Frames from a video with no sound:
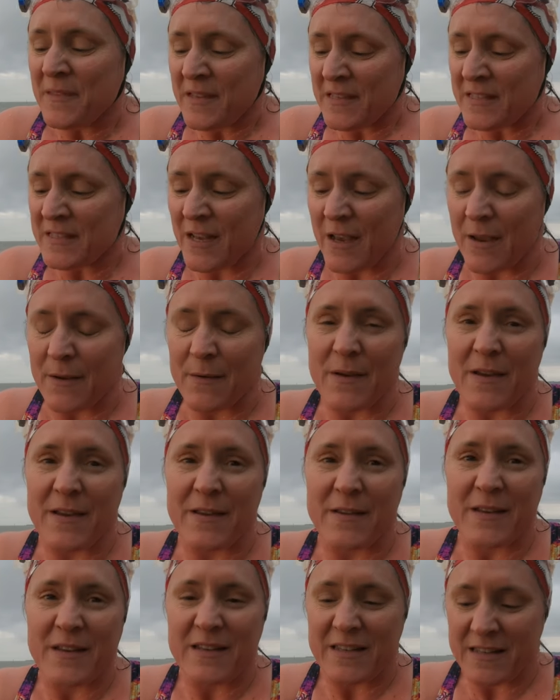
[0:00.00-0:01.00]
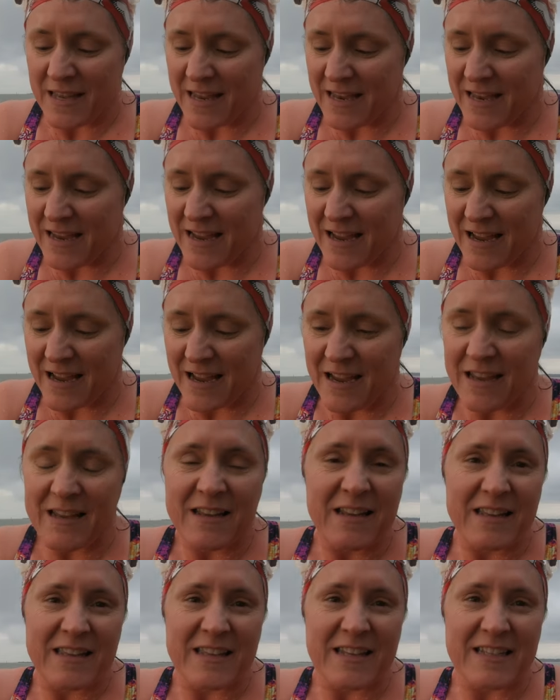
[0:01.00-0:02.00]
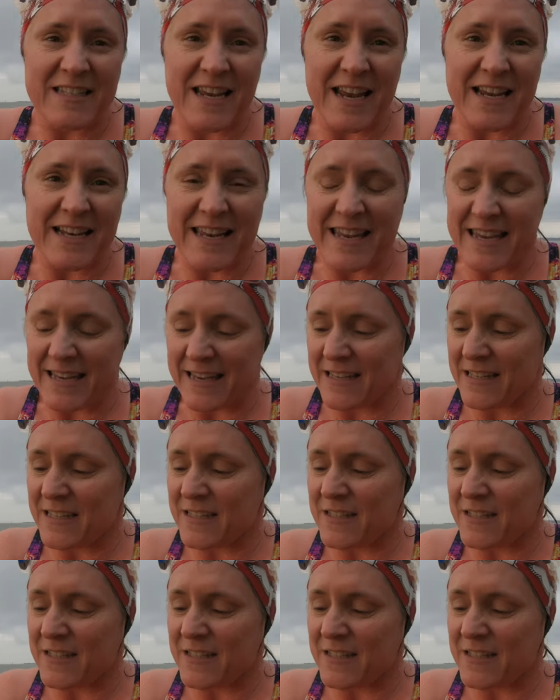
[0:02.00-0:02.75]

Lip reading: So the technique is